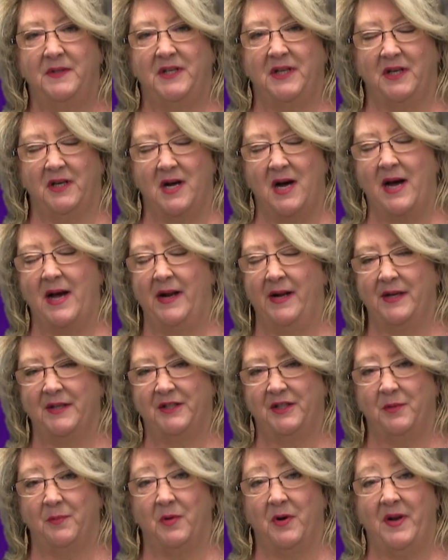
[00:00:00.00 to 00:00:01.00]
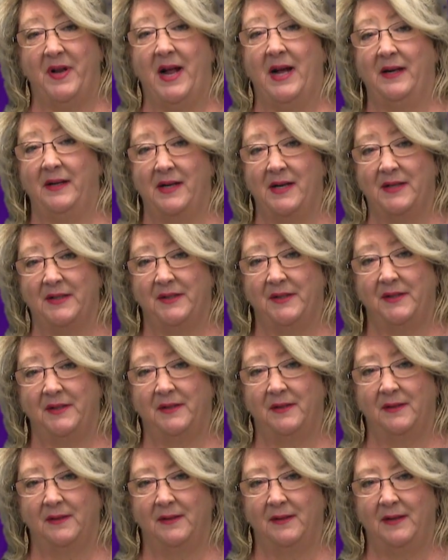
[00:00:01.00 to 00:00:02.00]
to guide us, to protect
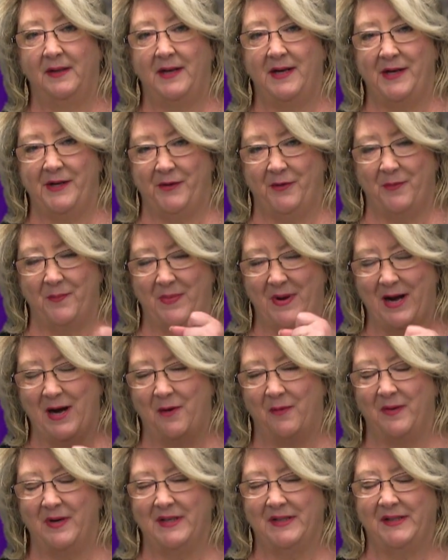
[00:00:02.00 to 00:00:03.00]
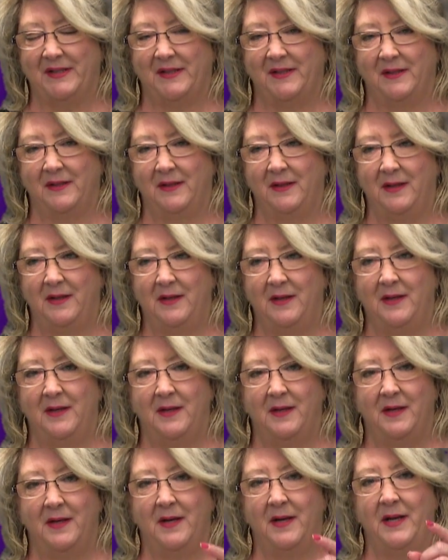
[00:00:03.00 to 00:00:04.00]
us, and to empower us.
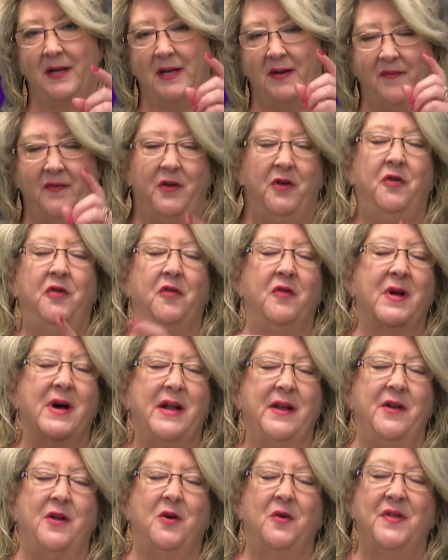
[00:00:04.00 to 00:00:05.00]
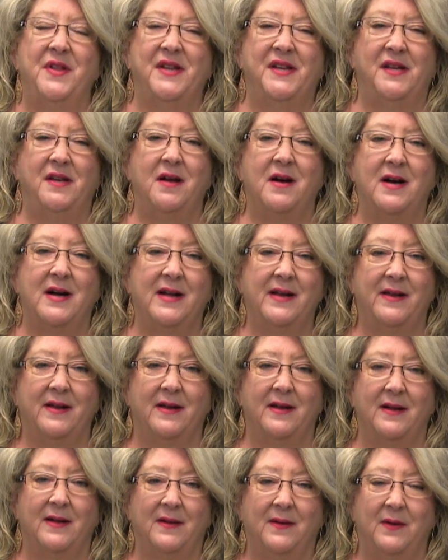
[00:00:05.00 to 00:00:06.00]
If you do not know this
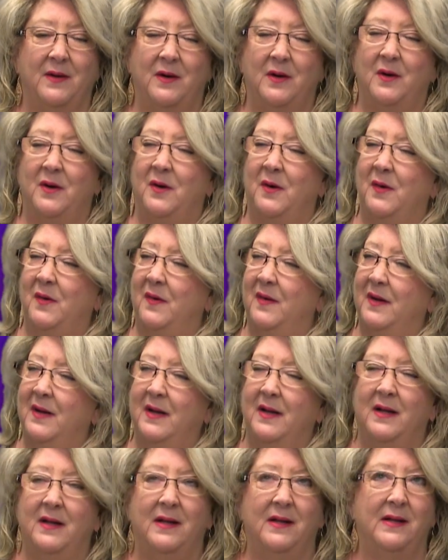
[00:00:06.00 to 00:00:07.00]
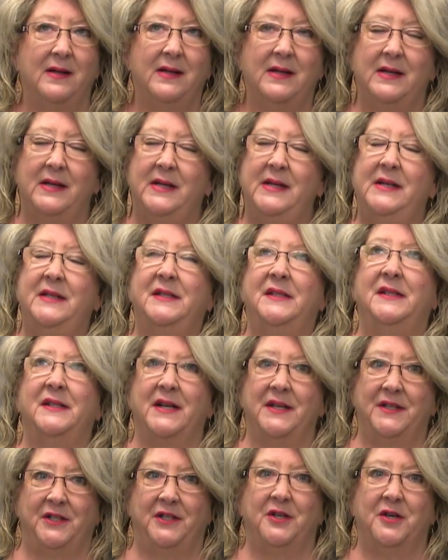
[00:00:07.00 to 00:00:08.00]
God, oh, He's
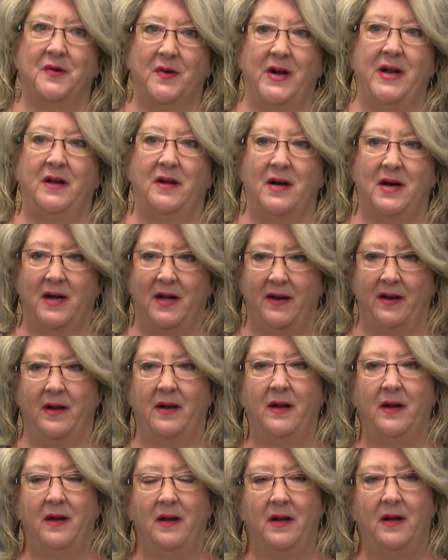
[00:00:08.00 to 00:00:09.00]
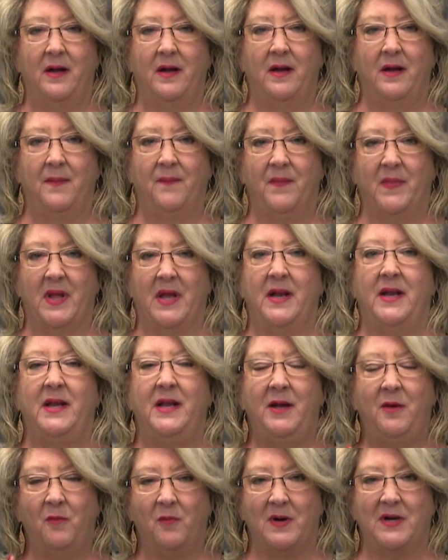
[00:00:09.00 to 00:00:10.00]
such a great God. And
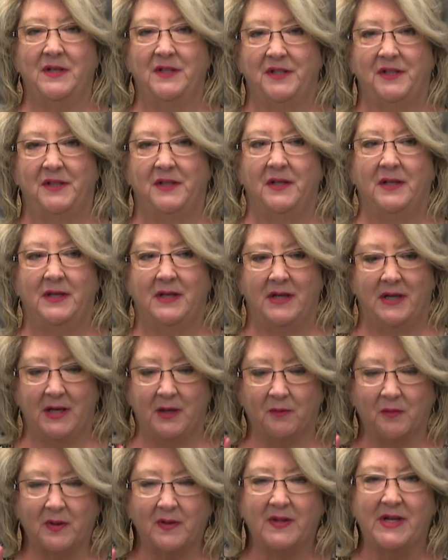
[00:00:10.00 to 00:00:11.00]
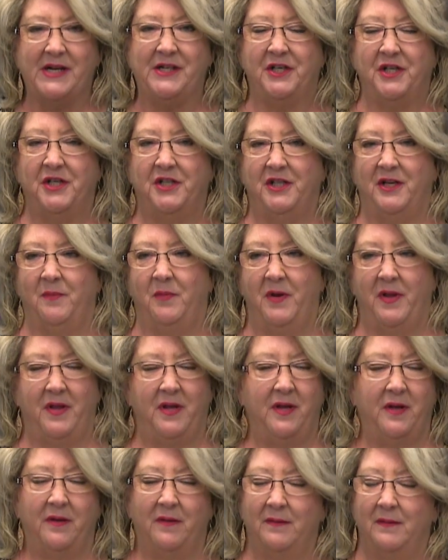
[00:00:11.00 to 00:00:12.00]
He wants a relationship
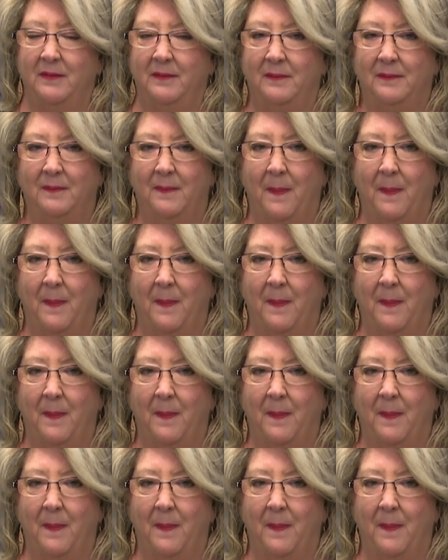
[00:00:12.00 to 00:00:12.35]
with you.